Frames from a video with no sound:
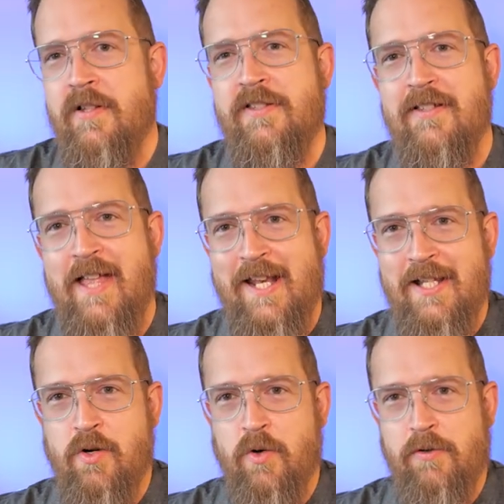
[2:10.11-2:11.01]
Listen to that
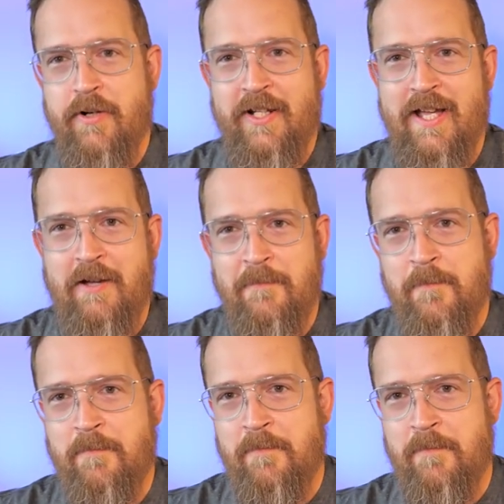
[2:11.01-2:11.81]
E chord ring out.